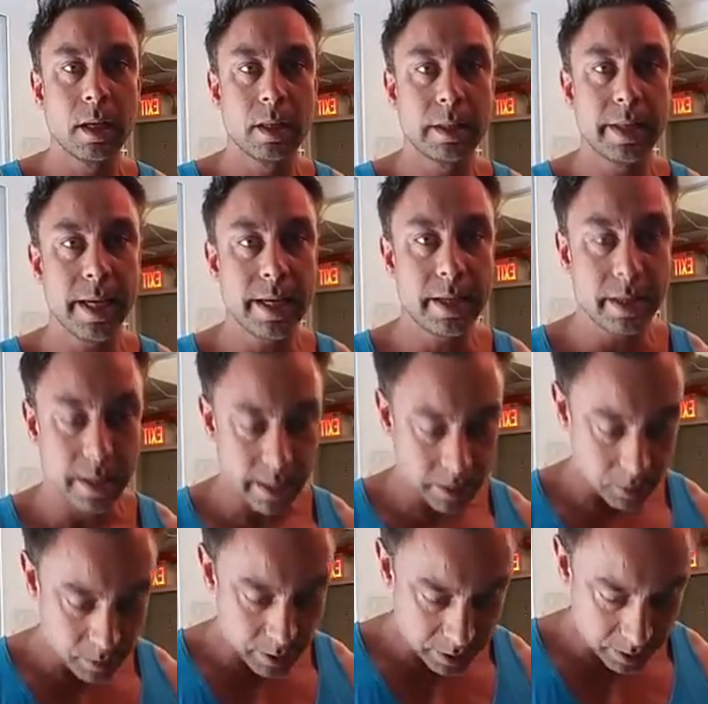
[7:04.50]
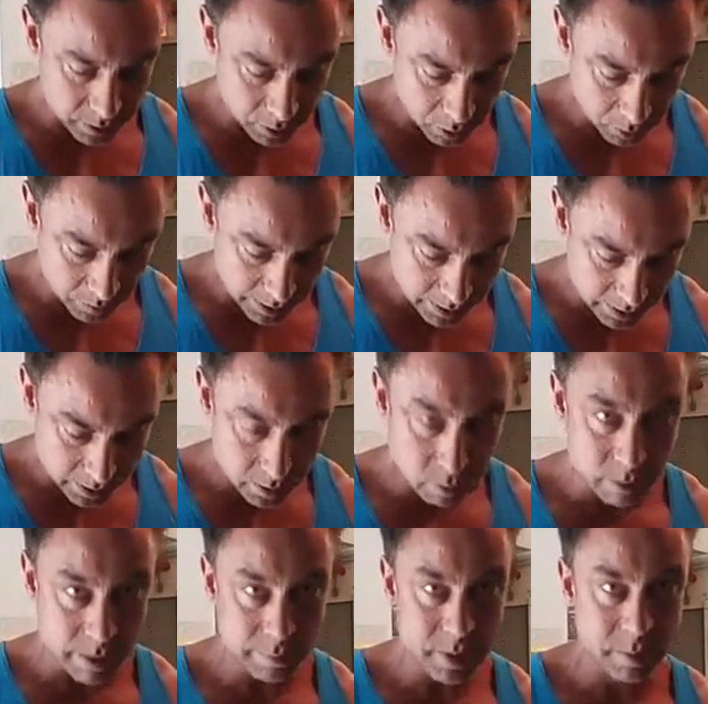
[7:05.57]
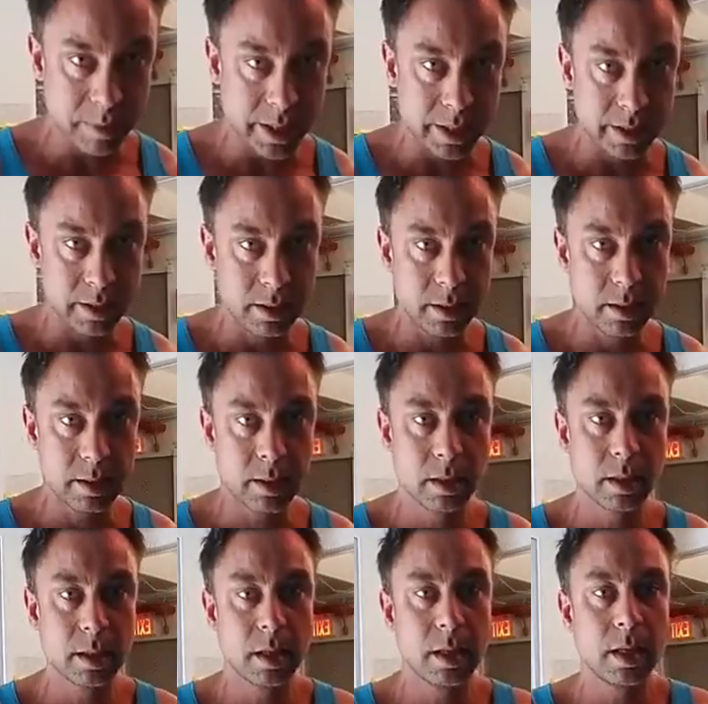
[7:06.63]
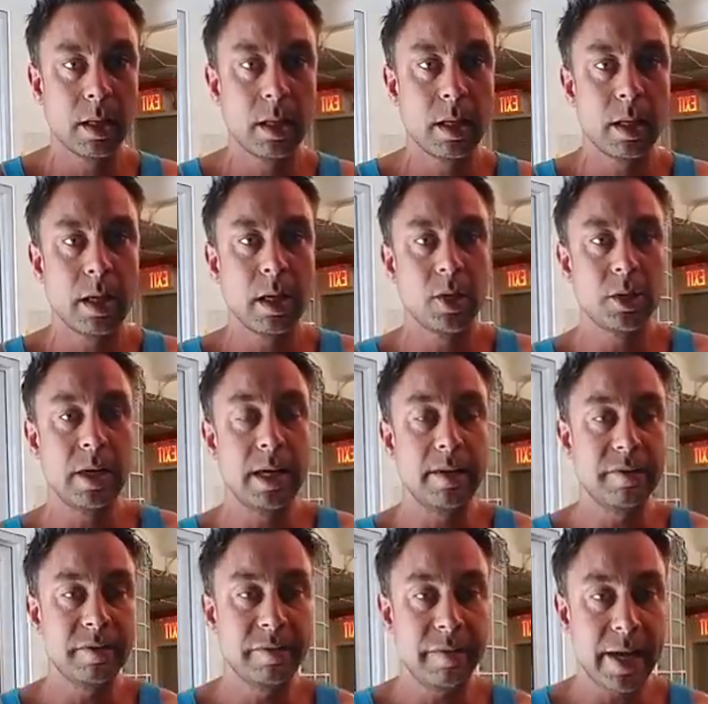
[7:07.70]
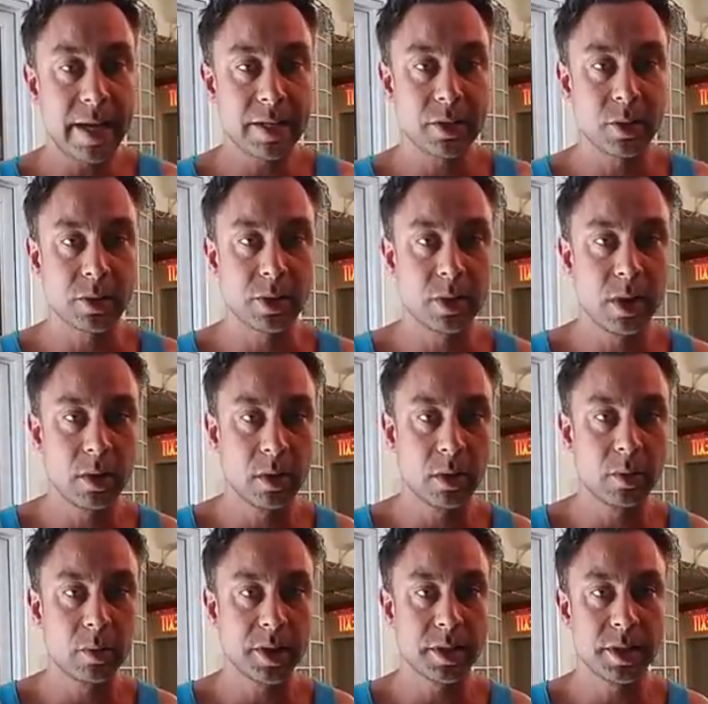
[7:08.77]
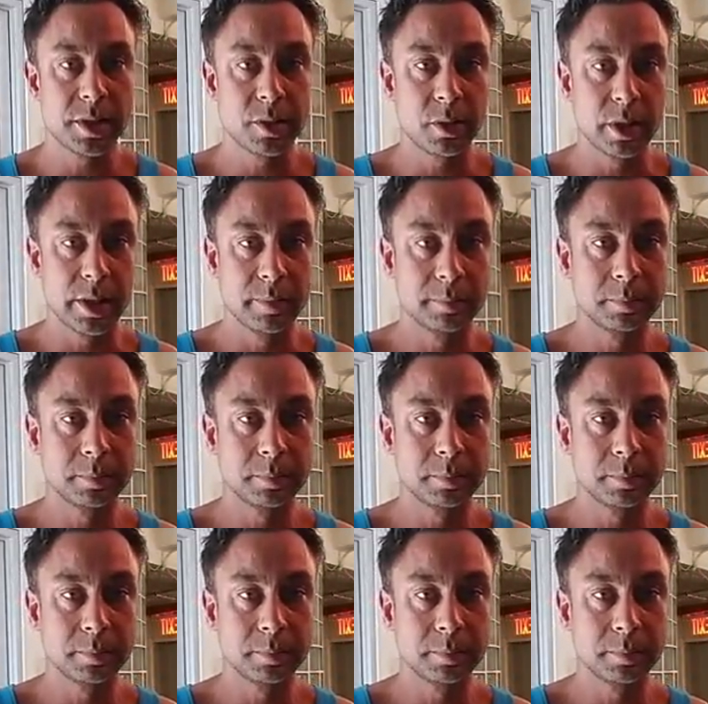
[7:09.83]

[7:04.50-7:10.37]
Then the next question is always rep speed. Should I lift fast or slow? What's the story?